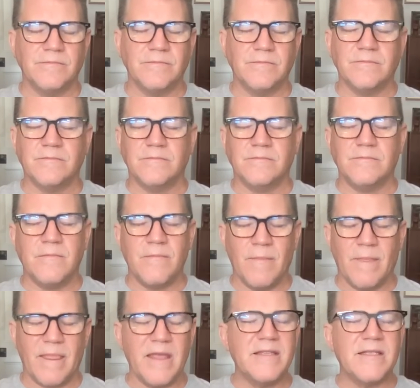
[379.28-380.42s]

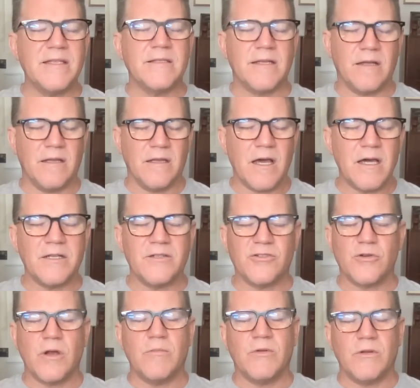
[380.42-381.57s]
Lindsey's in a lot of
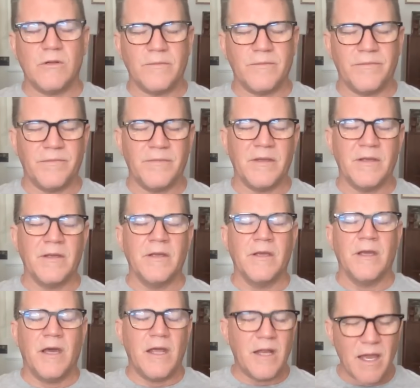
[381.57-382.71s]
trouble.
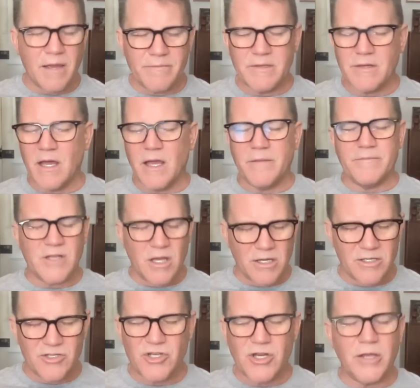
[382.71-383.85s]
And I'm
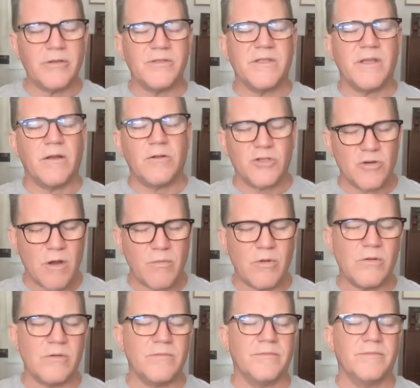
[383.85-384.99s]
talking jail cell
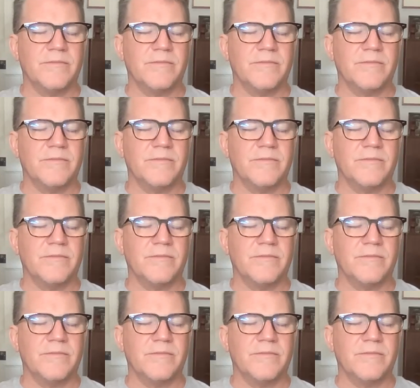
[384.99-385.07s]
trouble.